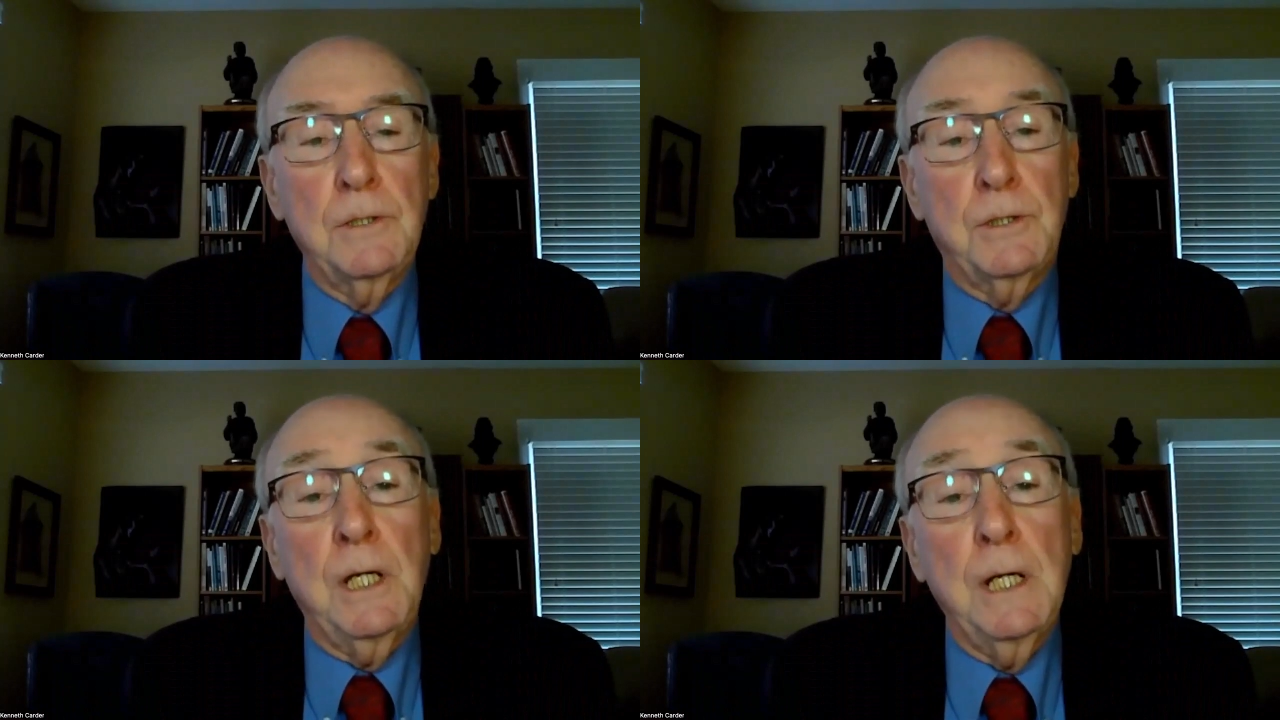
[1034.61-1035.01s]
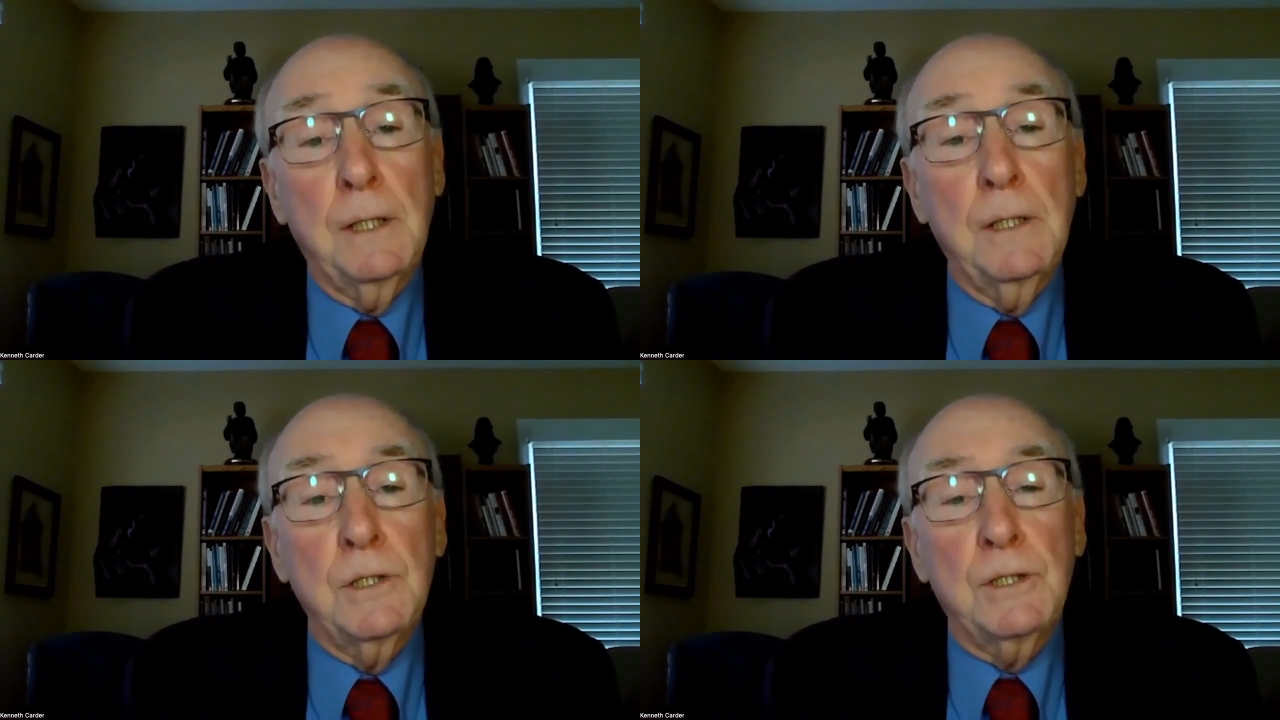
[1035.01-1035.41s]

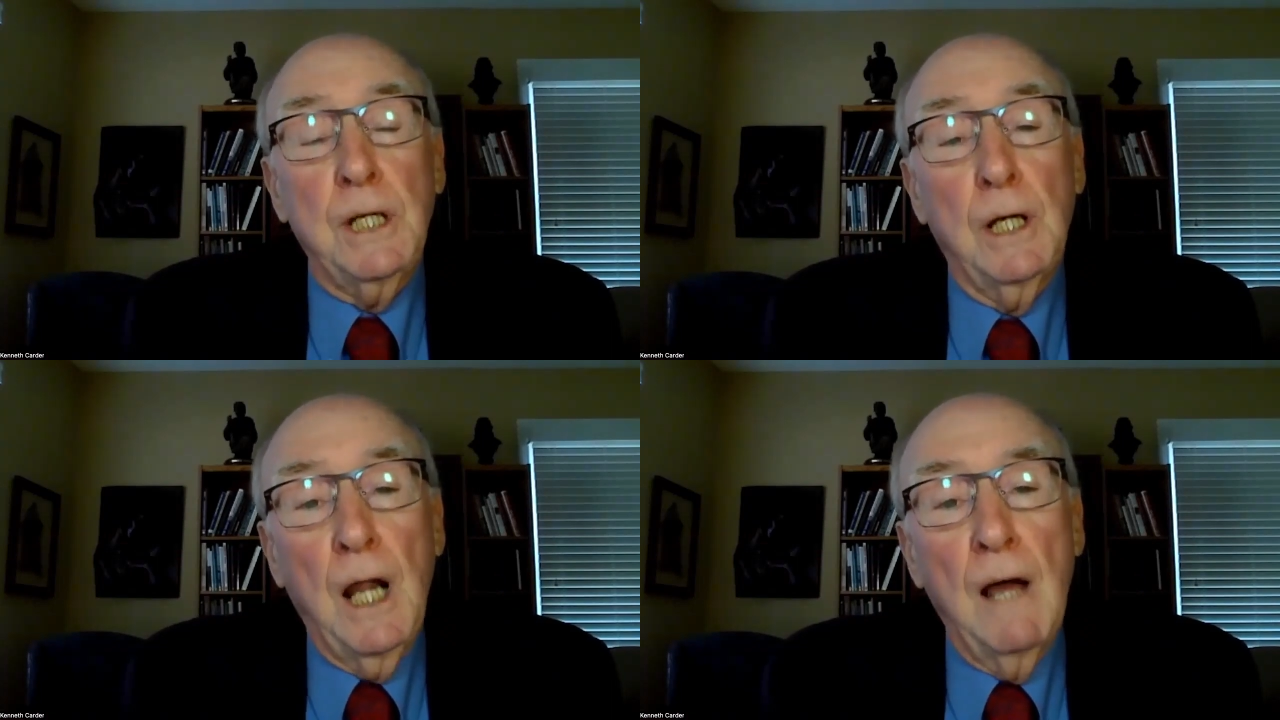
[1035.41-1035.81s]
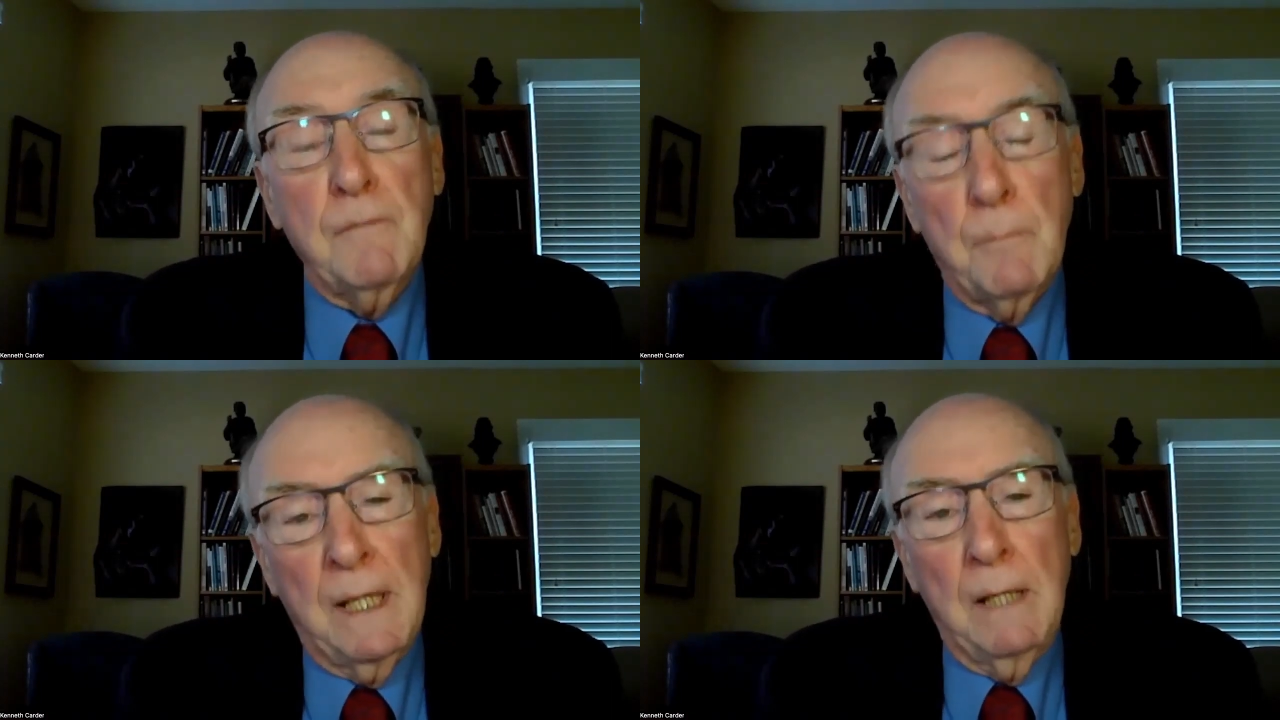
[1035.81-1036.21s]
She
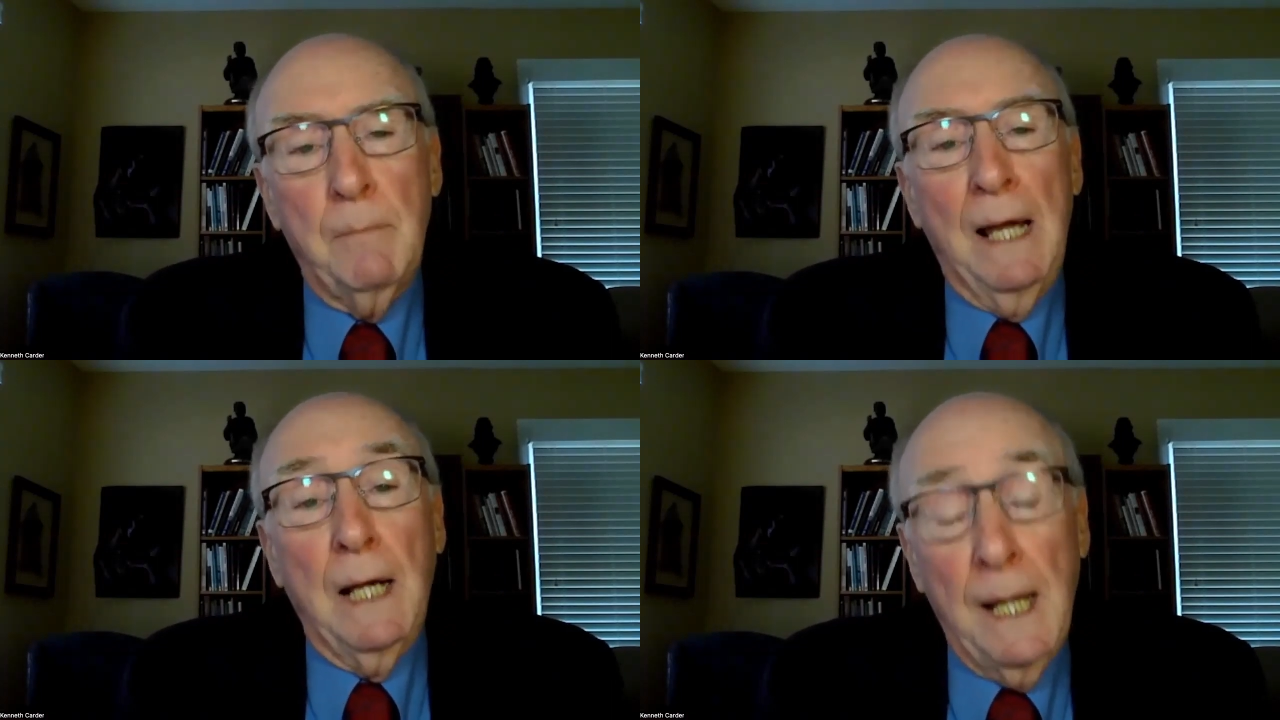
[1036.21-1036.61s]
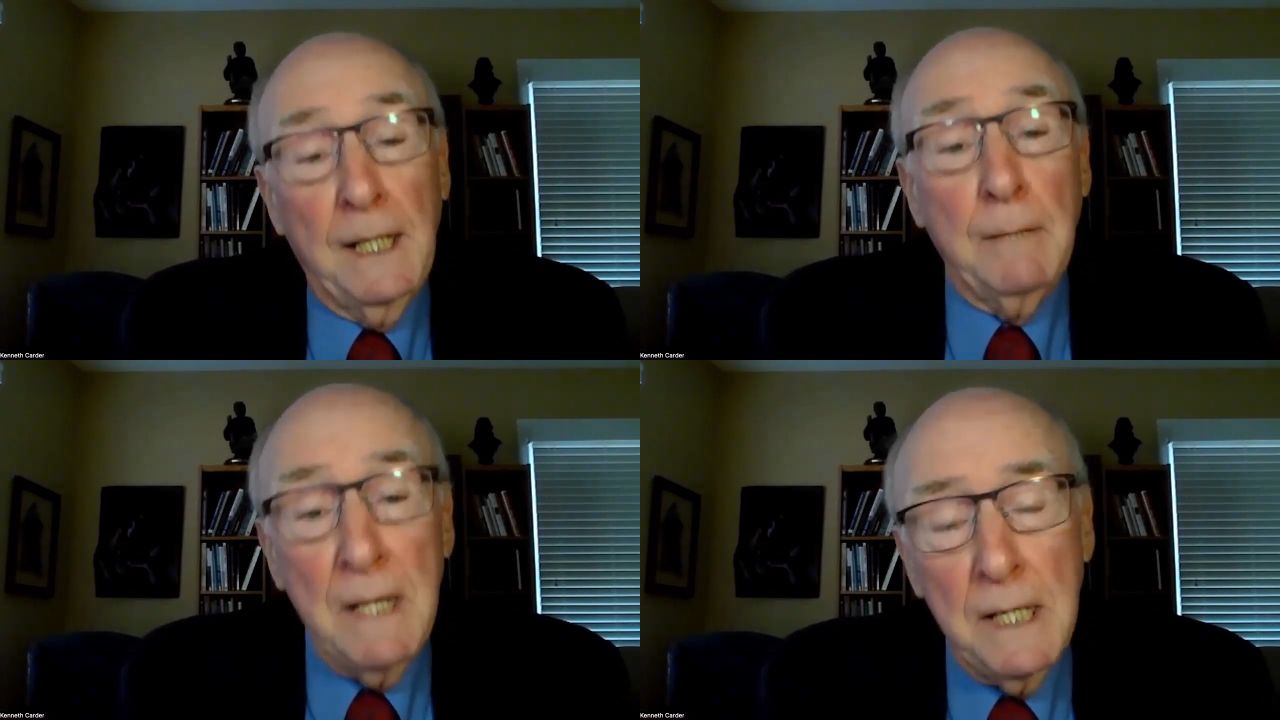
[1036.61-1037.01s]
loved me by
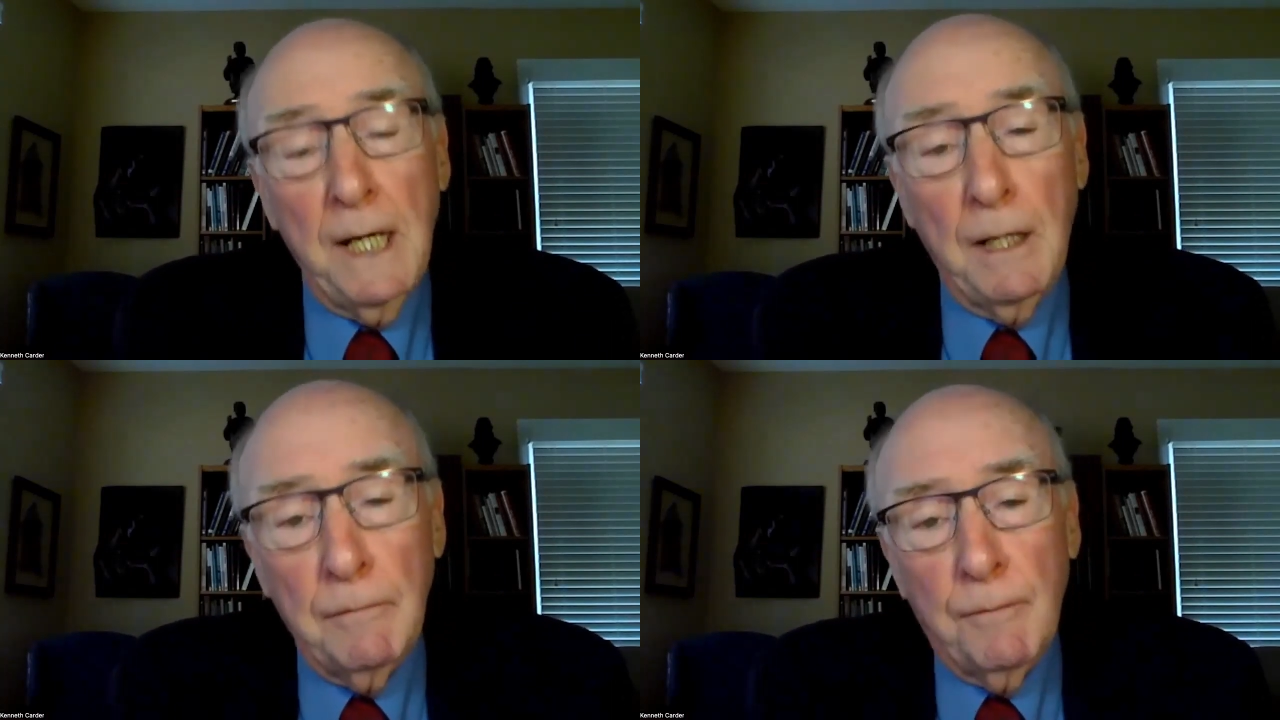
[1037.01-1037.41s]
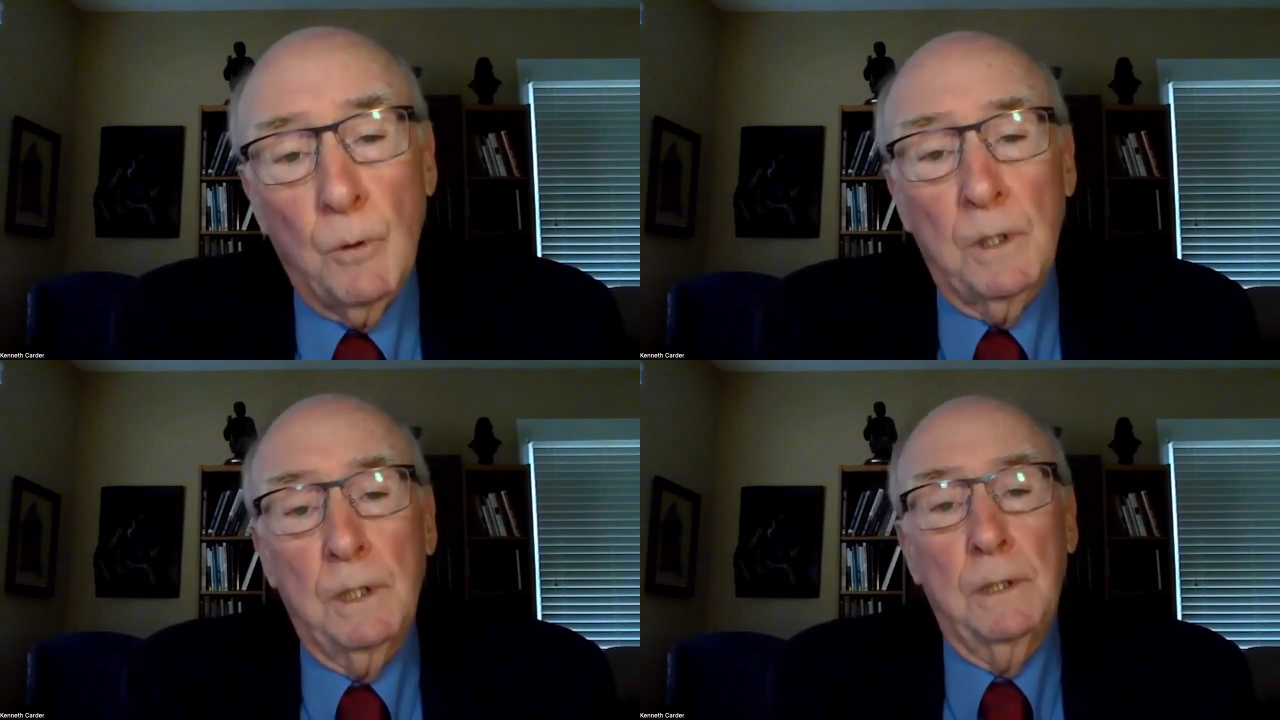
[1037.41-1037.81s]
letting me care
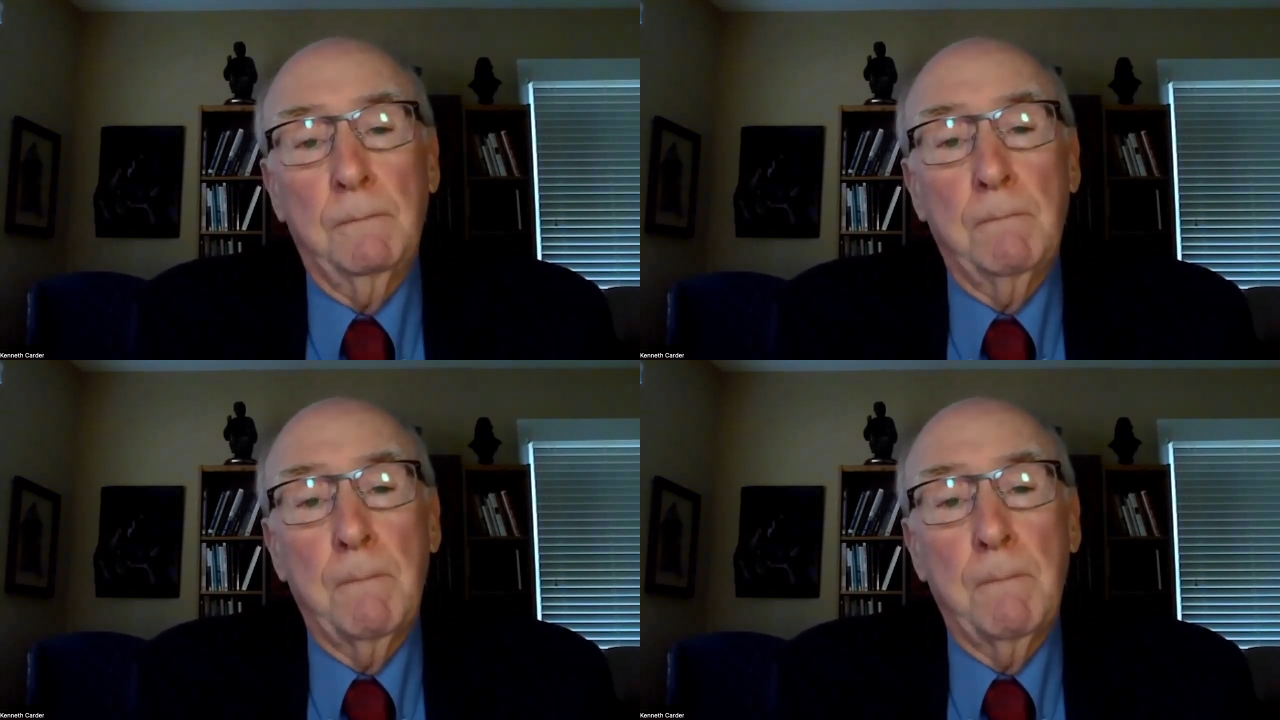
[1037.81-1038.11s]
for her.